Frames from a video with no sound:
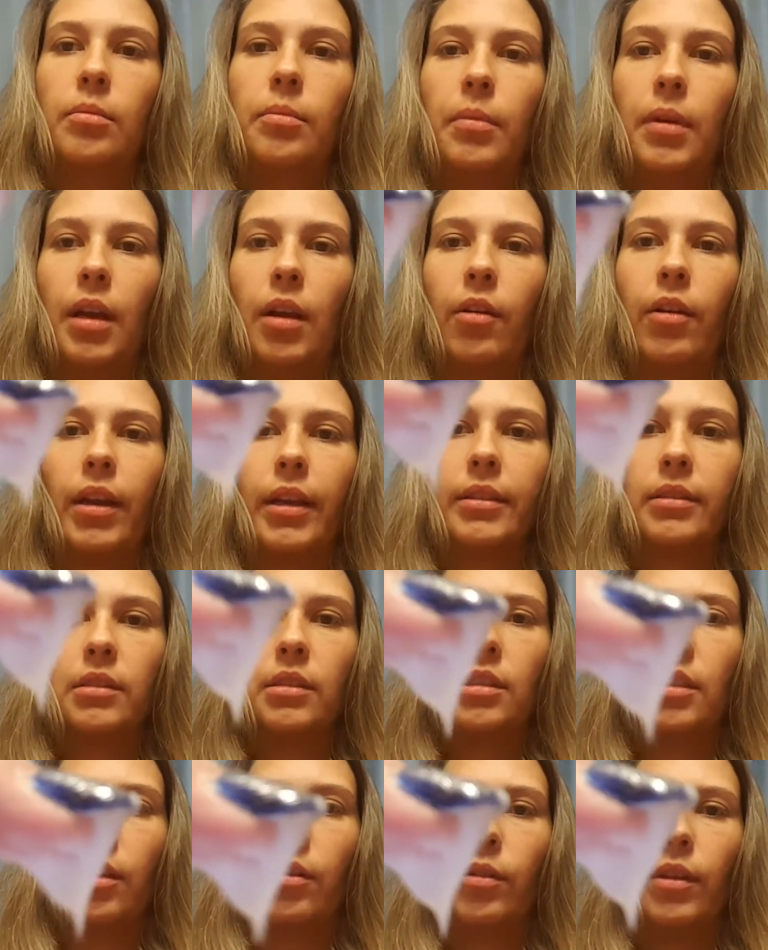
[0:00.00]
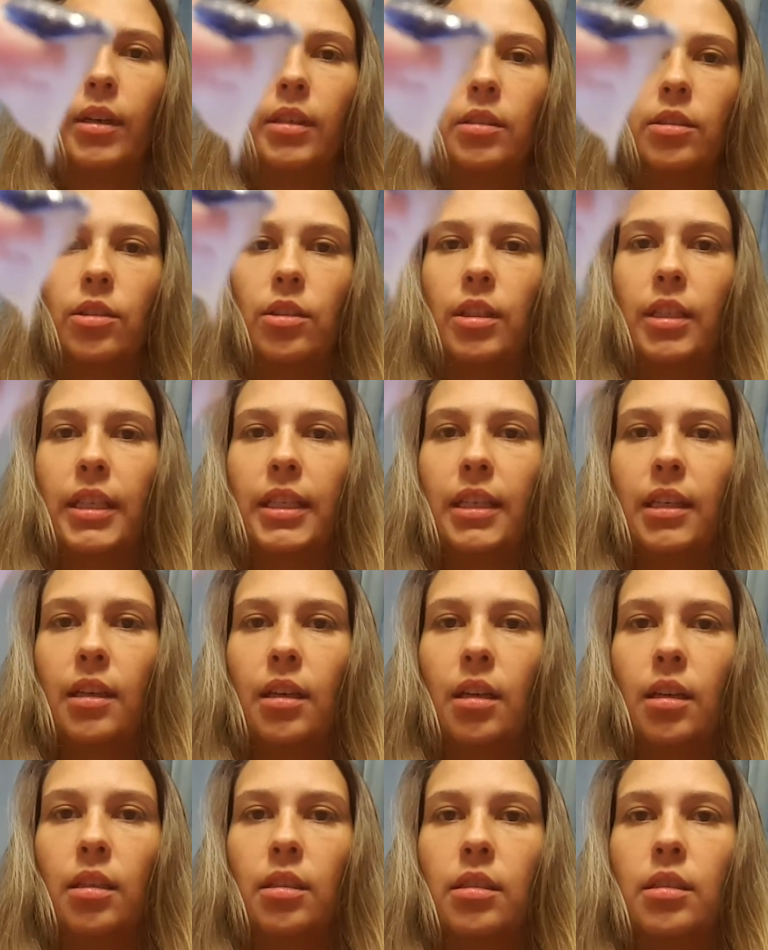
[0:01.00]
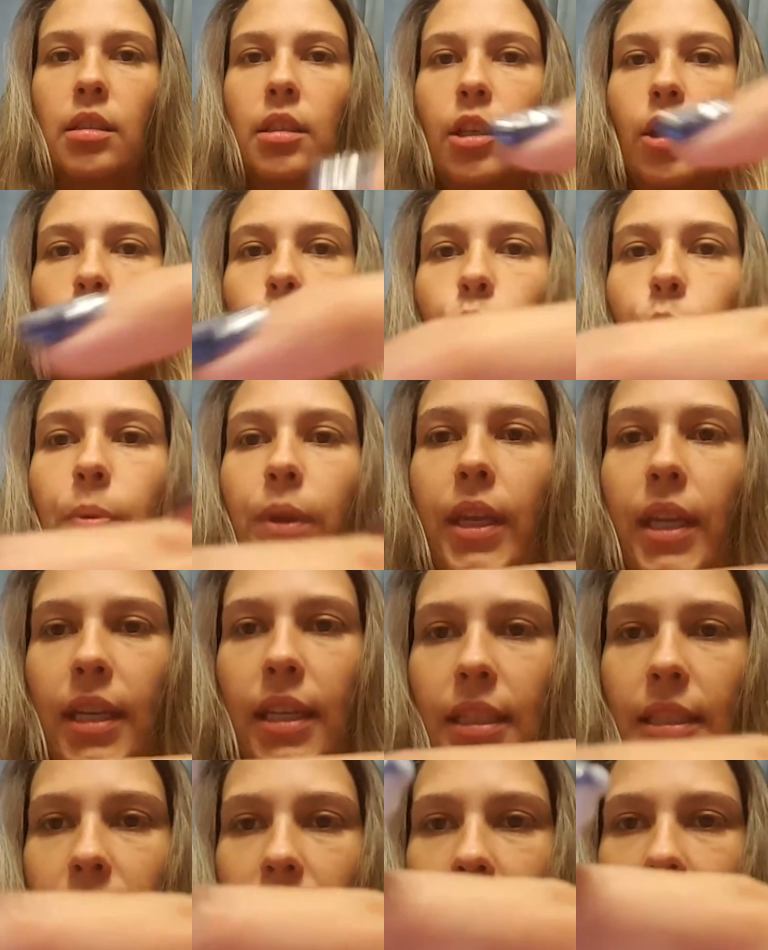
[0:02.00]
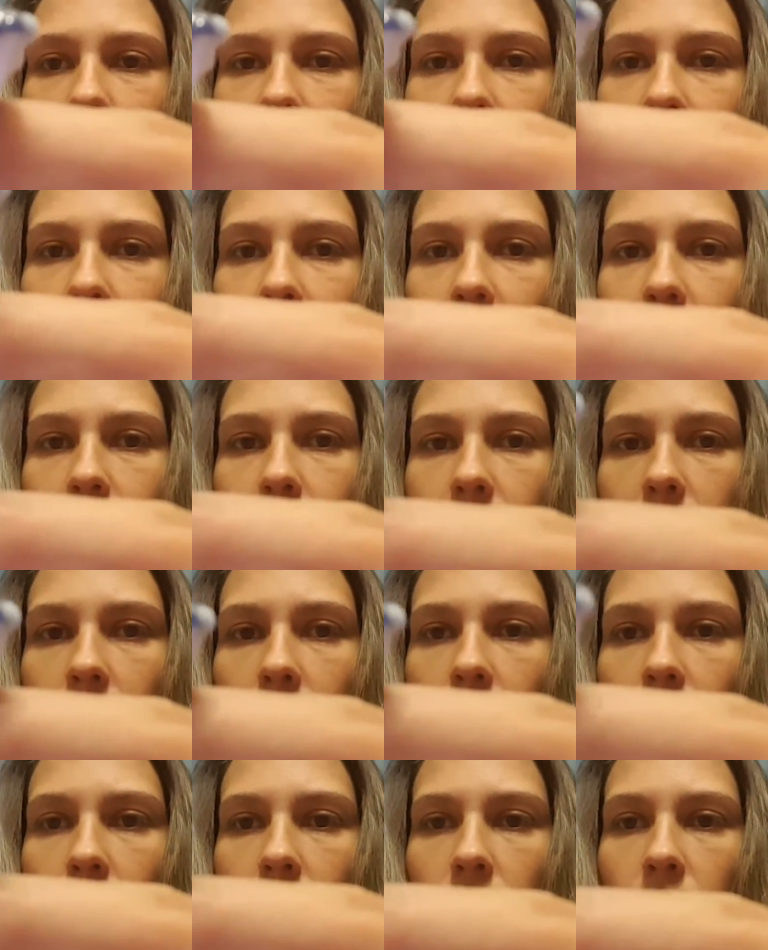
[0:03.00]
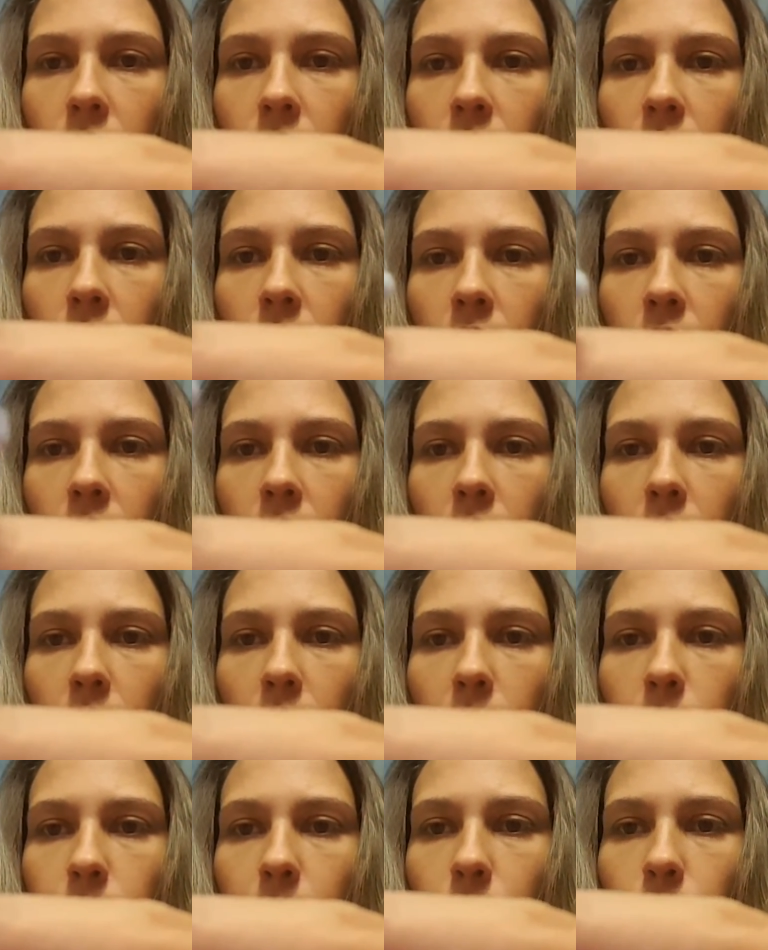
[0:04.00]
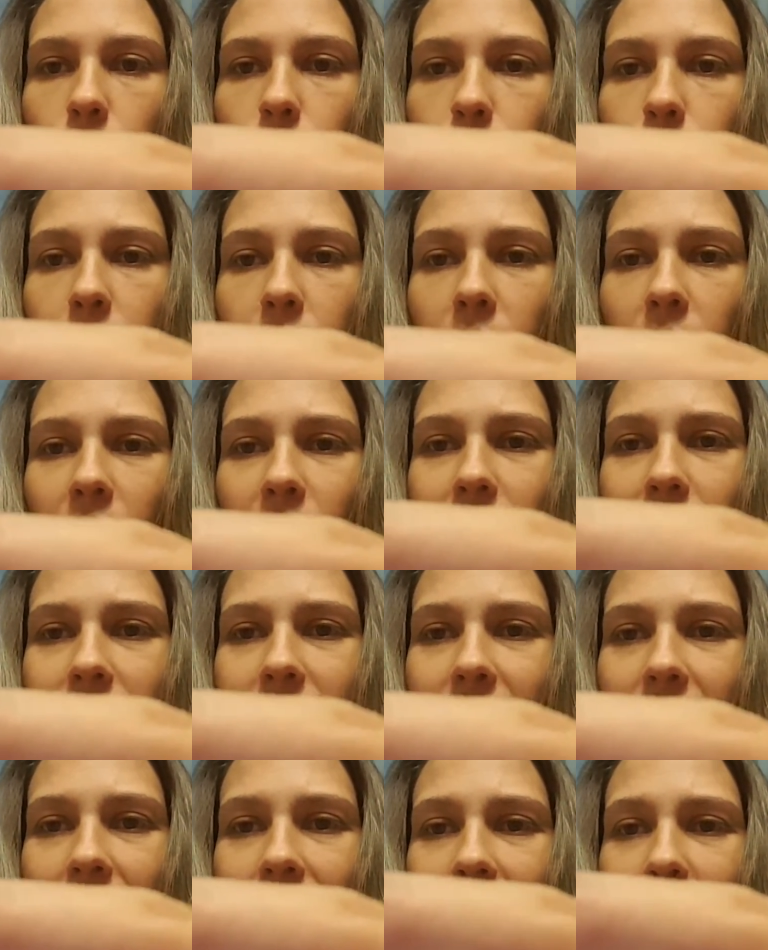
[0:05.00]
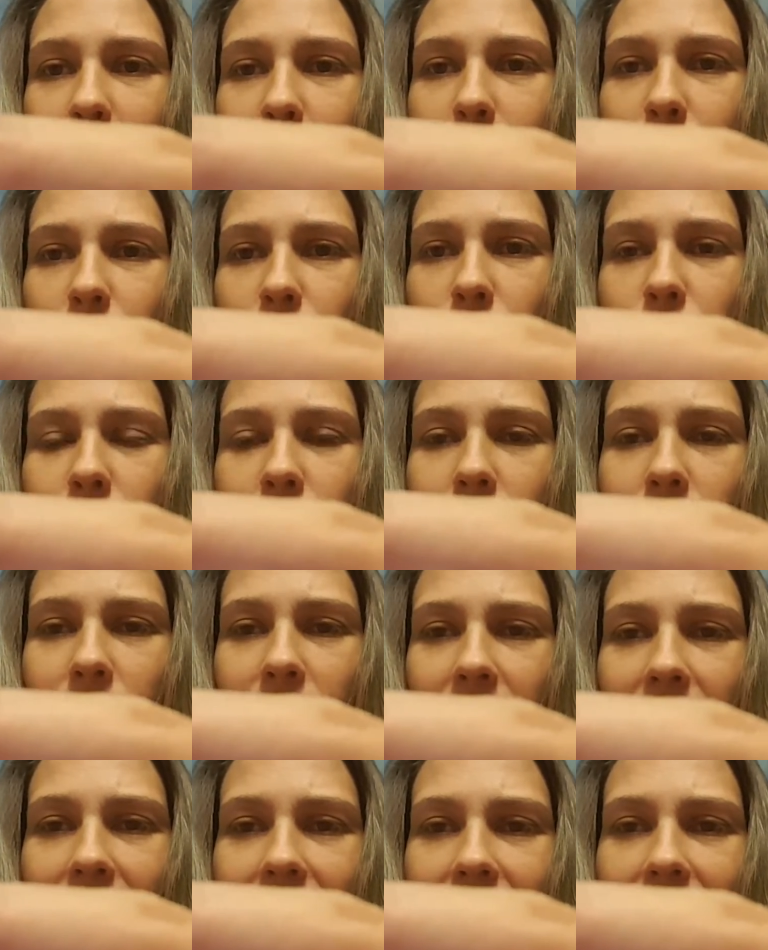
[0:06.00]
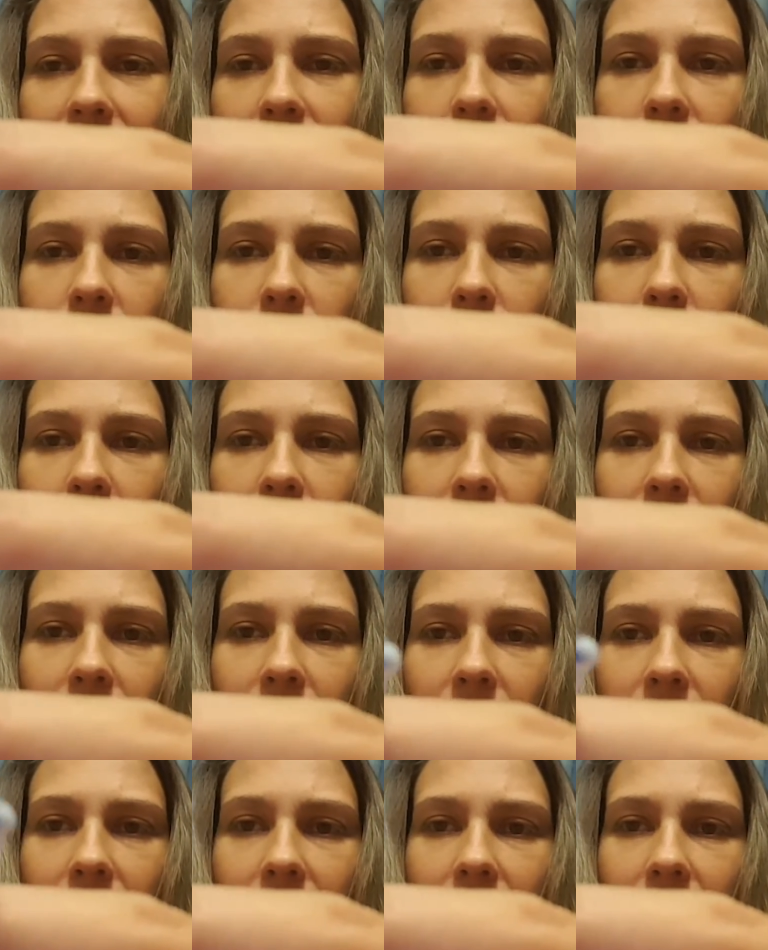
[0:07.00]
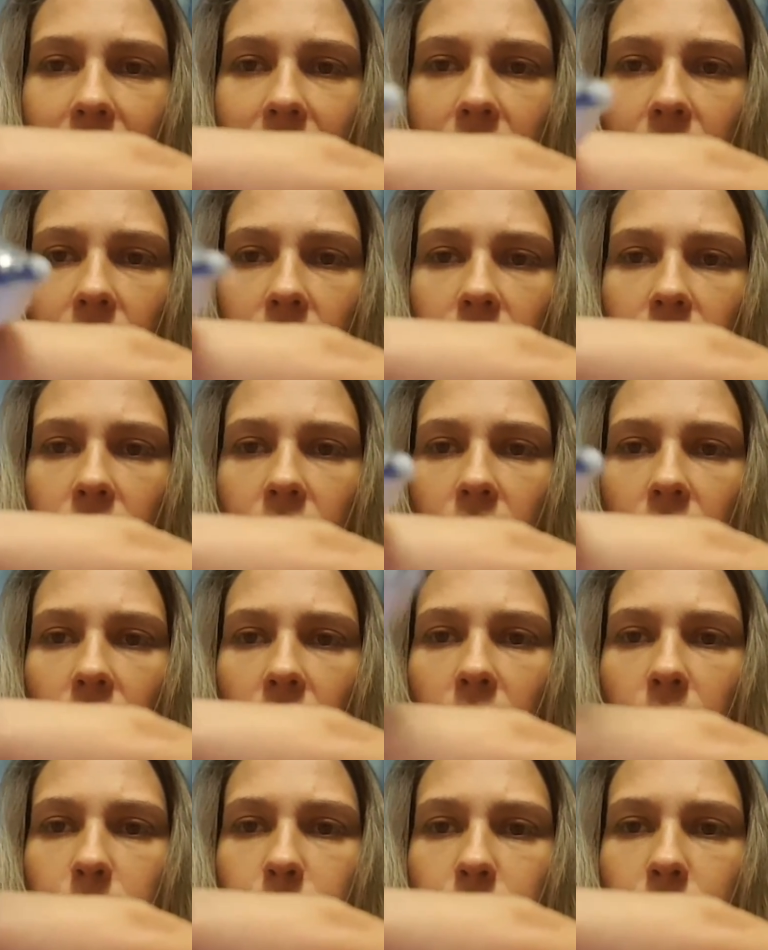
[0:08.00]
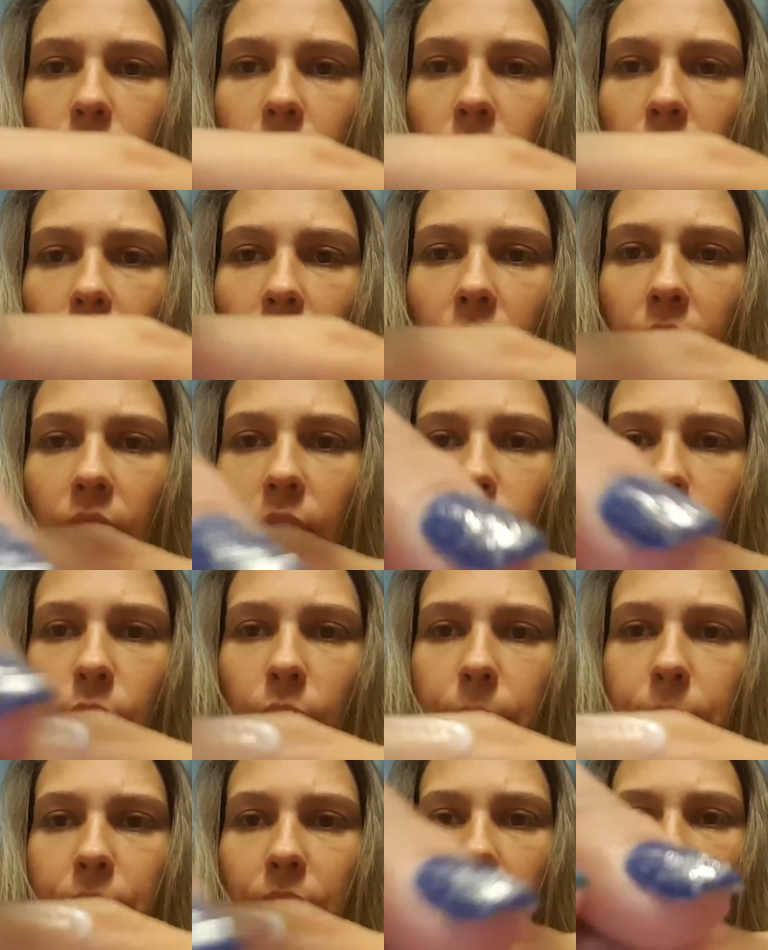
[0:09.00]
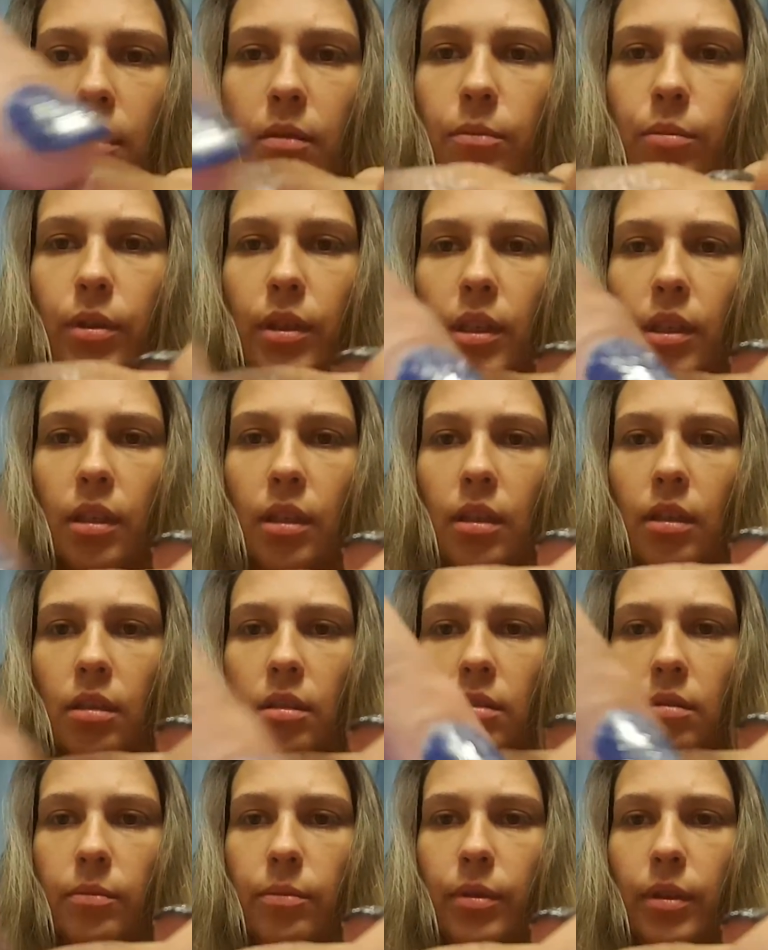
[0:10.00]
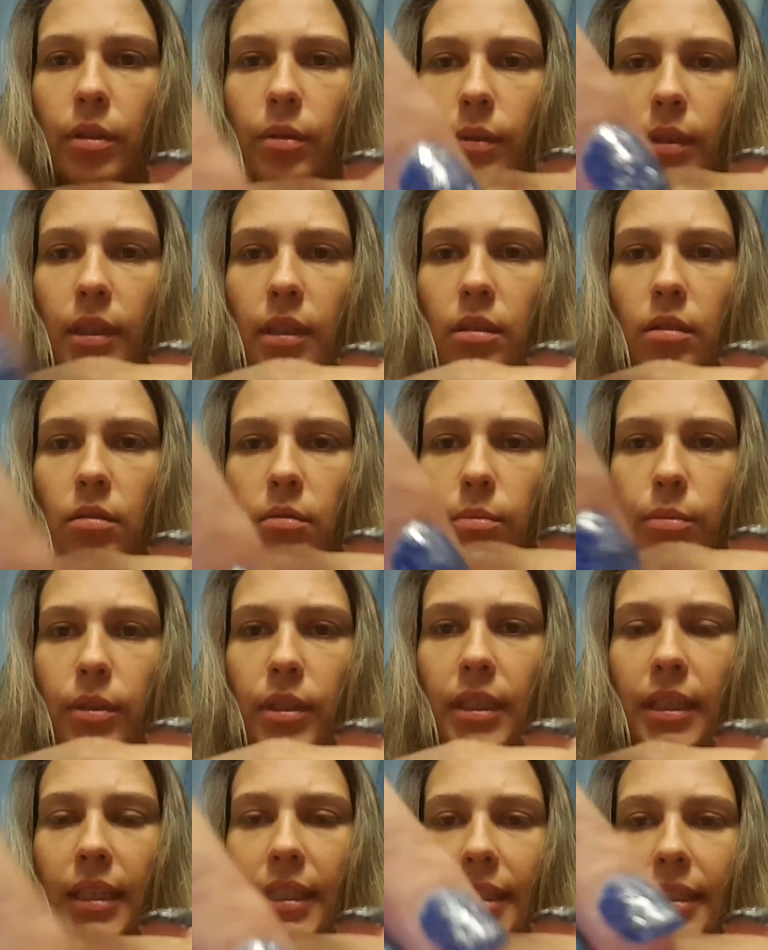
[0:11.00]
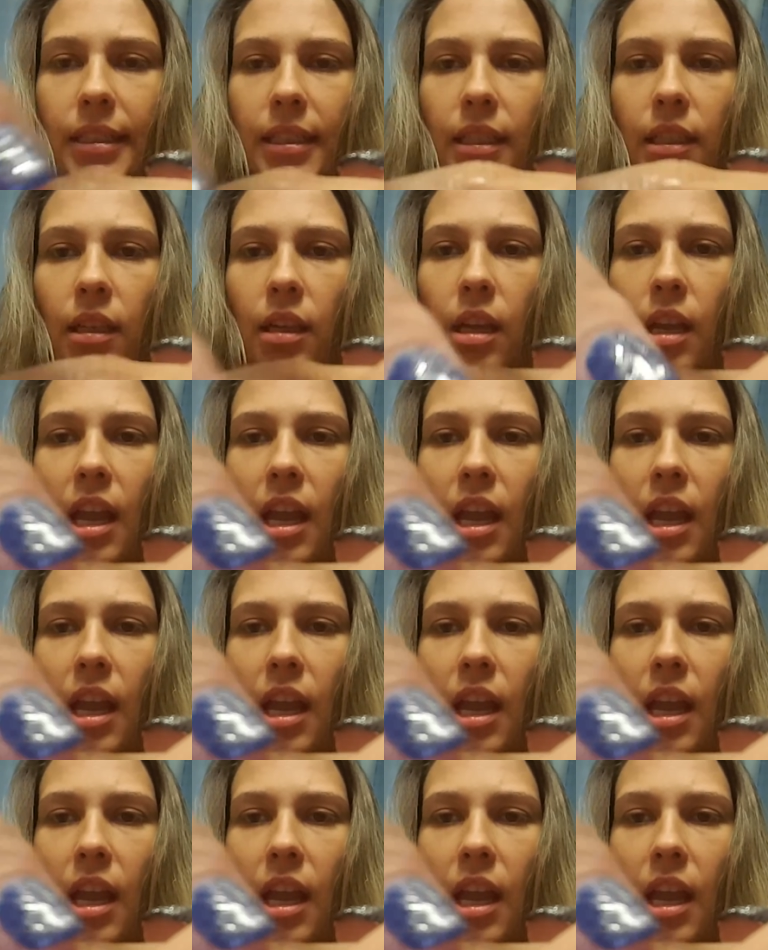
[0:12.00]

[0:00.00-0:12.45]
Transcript: But okay, so there's the goopy consistency of it. But when you put it on, it's not like it burns or stings or anything like that. And it rubs in pretty good, pretty well, pretty easy.